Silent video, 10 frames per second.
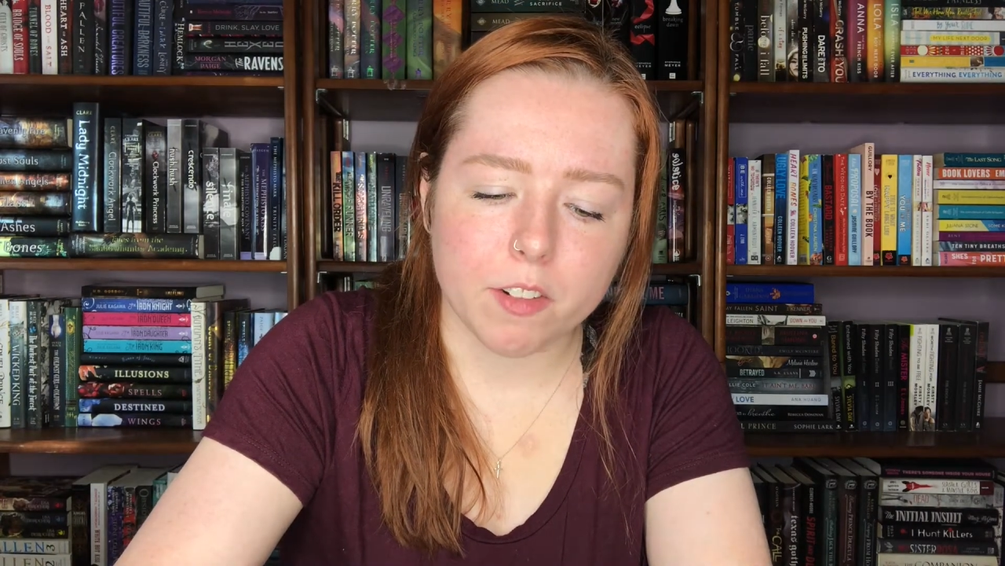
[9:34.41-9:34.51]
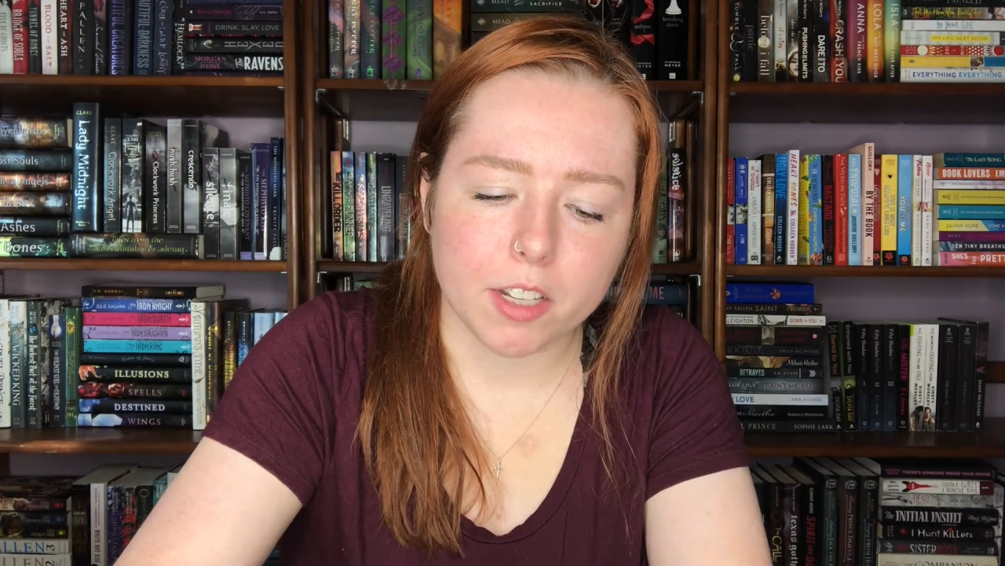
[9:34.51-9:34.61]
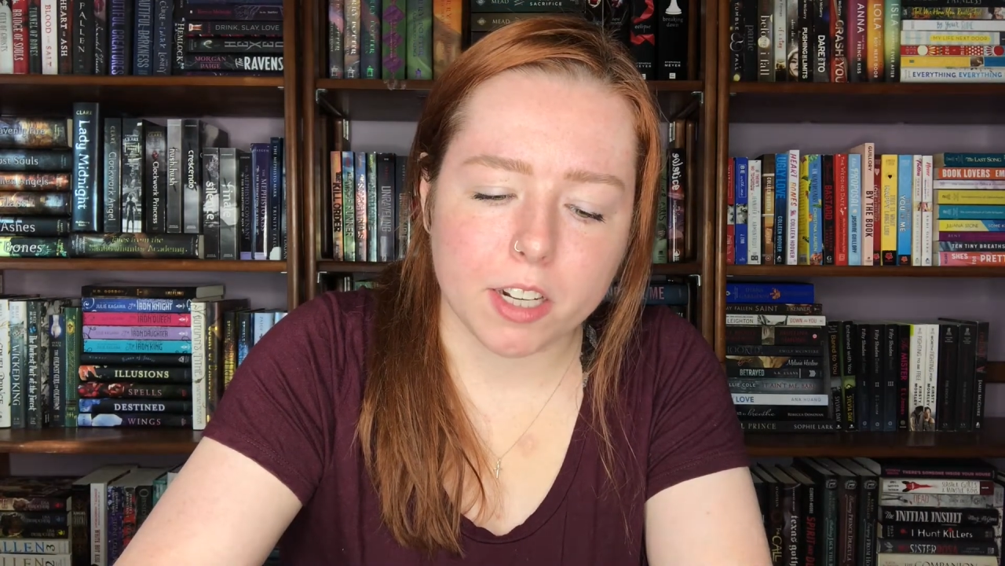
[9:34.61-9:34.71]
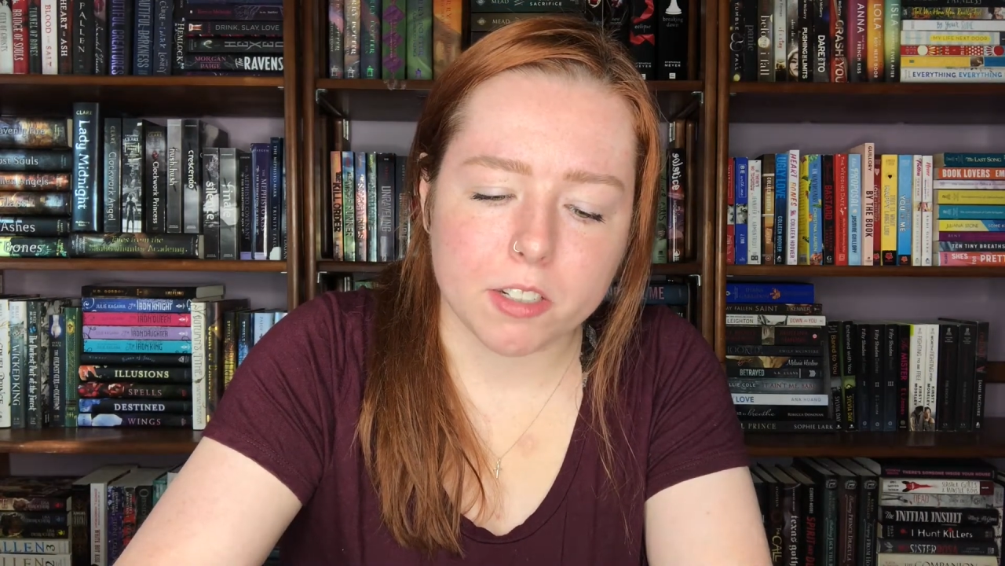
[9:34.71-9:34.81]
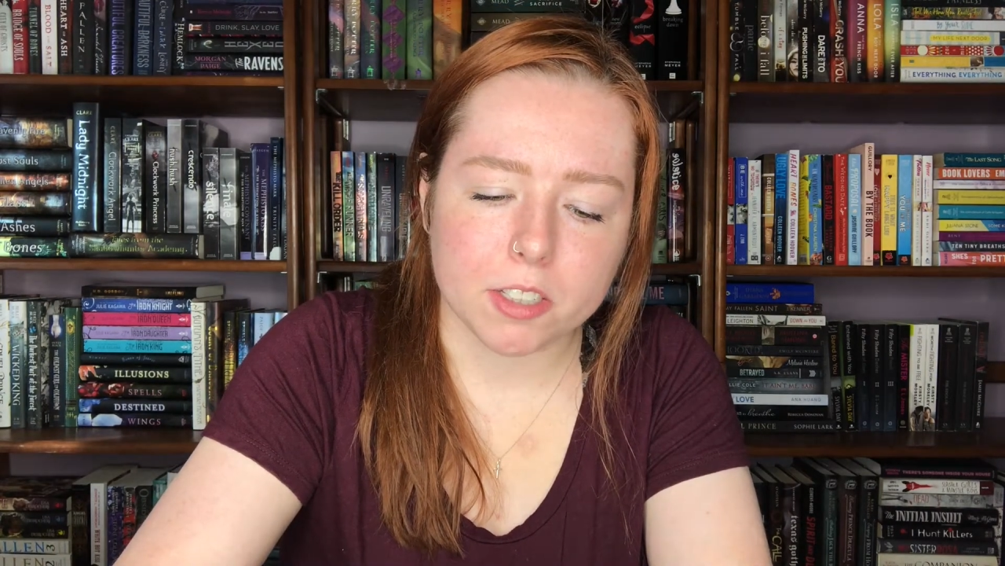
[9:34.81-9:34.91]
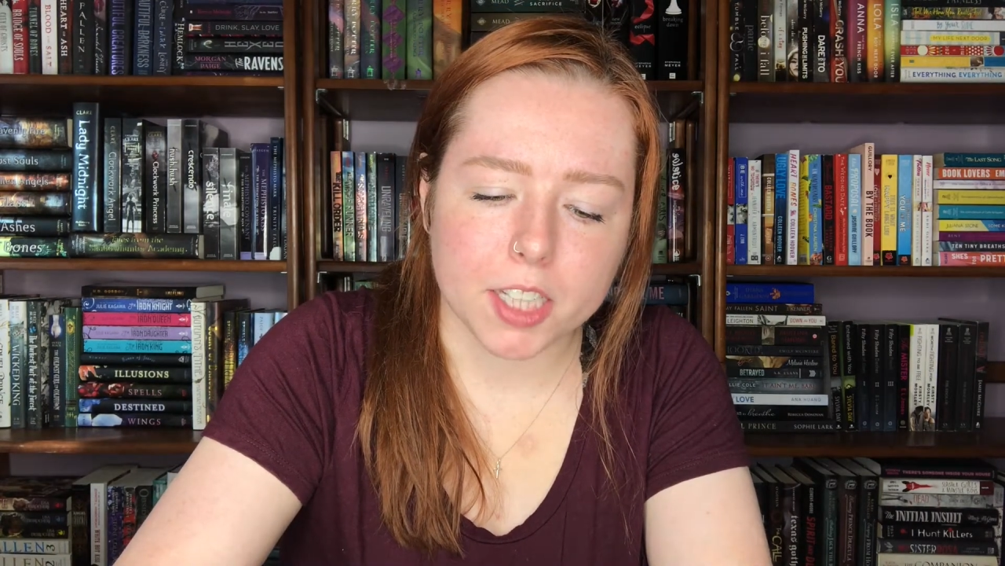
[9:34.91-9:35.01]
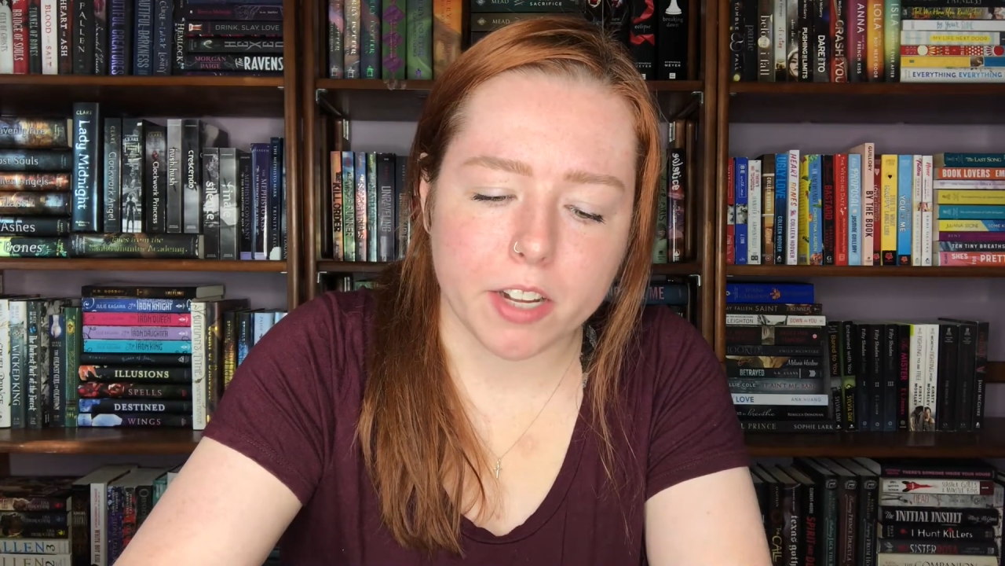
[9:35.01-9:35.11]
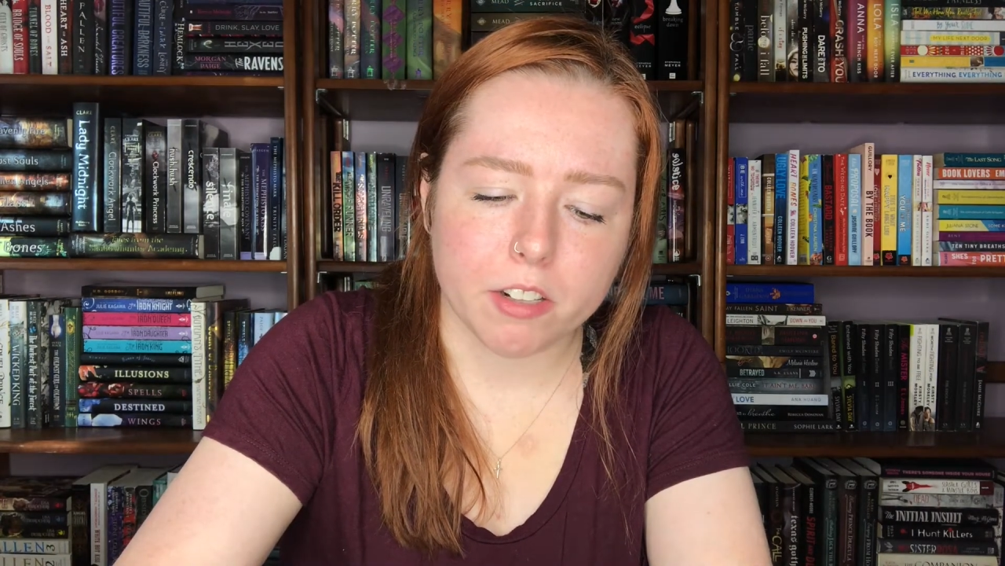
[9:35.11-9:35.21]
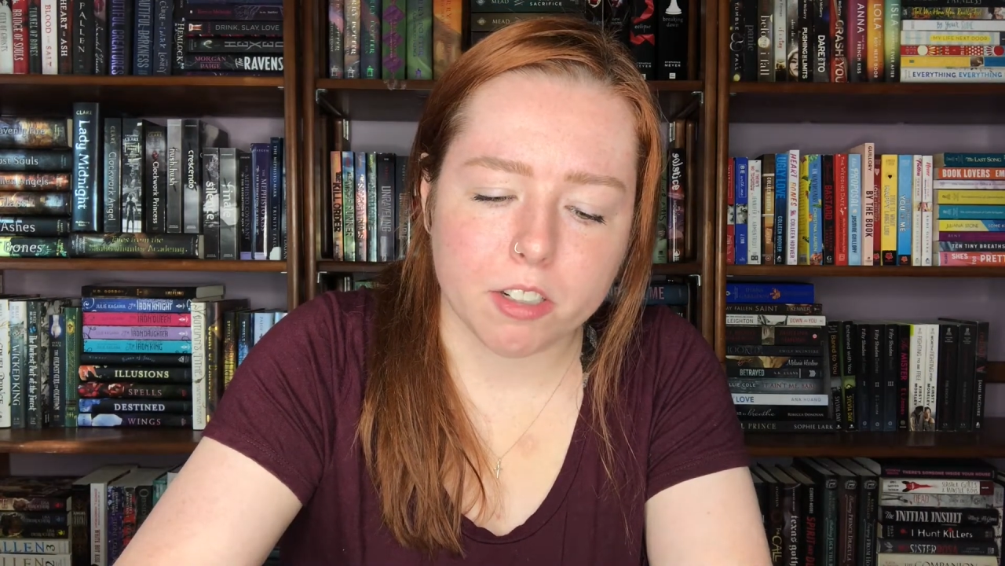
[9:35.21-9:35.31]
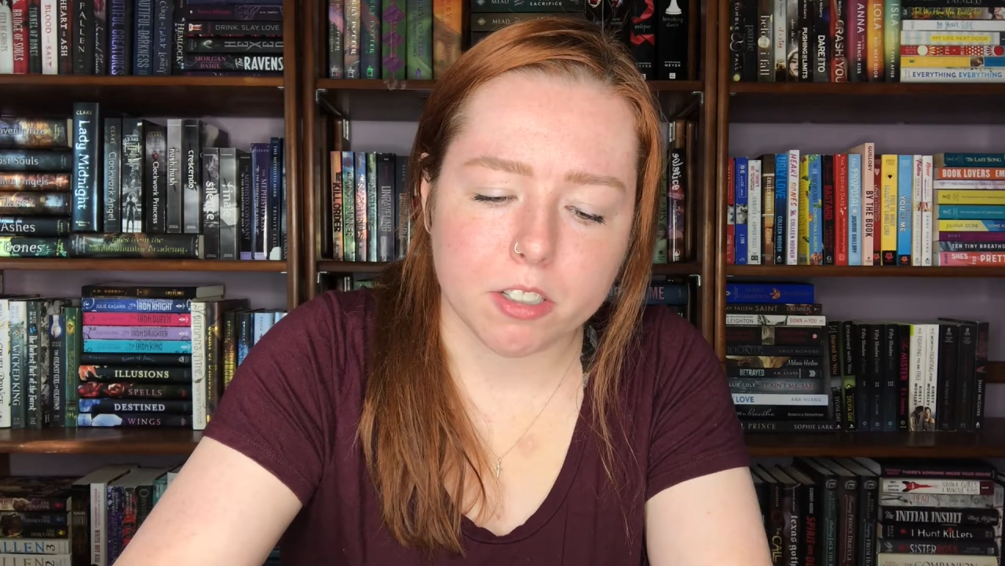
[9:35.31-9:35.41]
the characters at
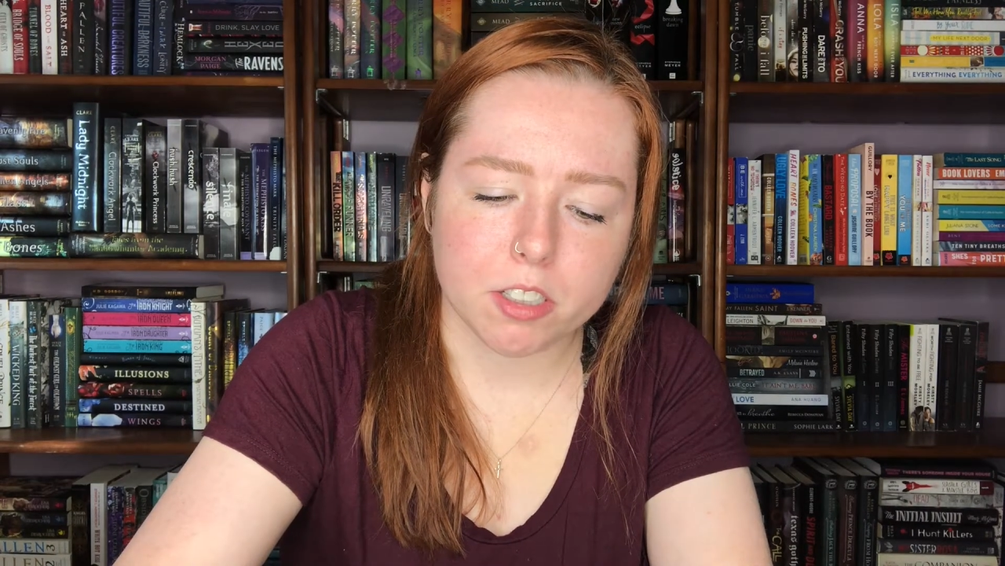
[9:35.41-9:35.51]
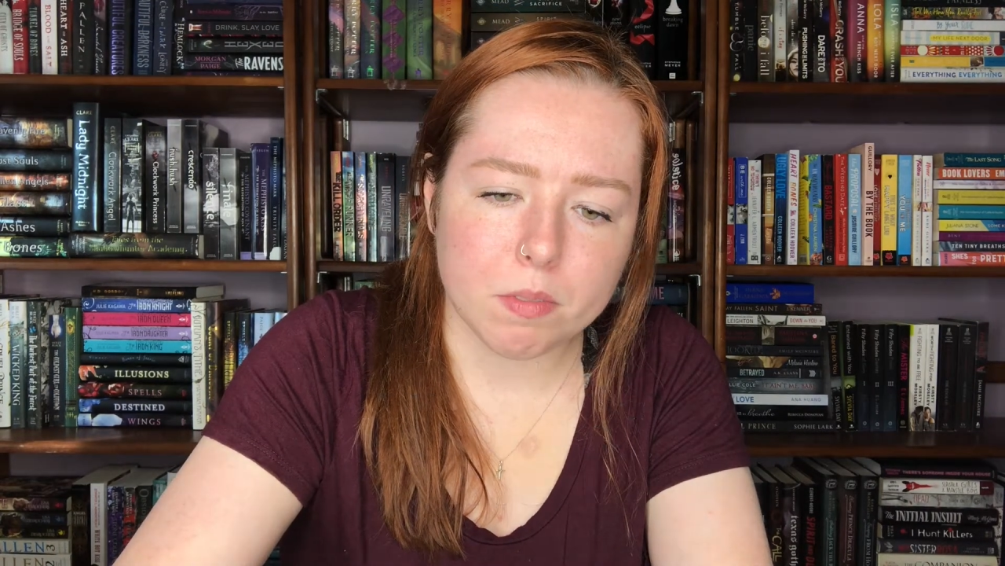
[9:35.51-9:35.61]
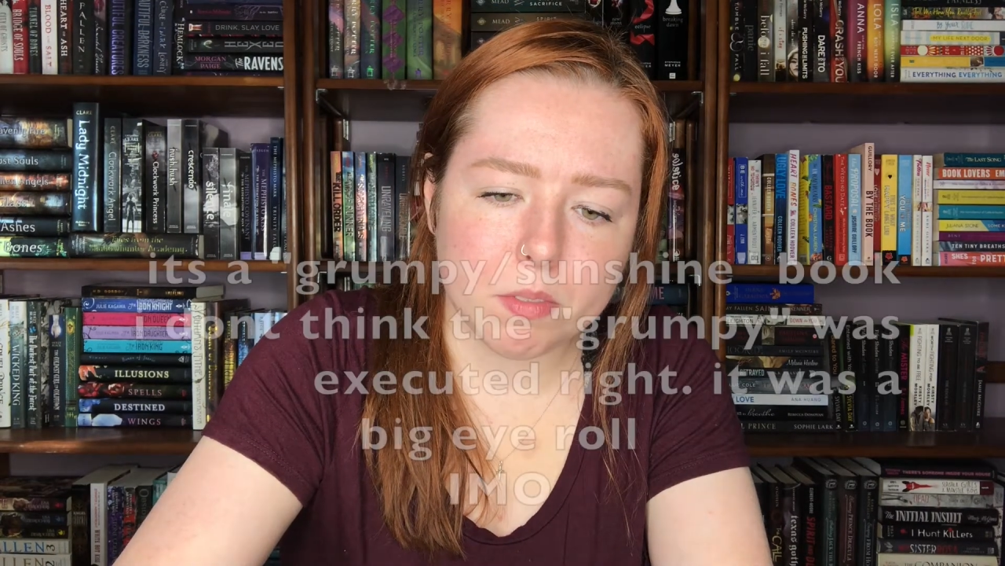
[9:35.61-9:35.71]
all.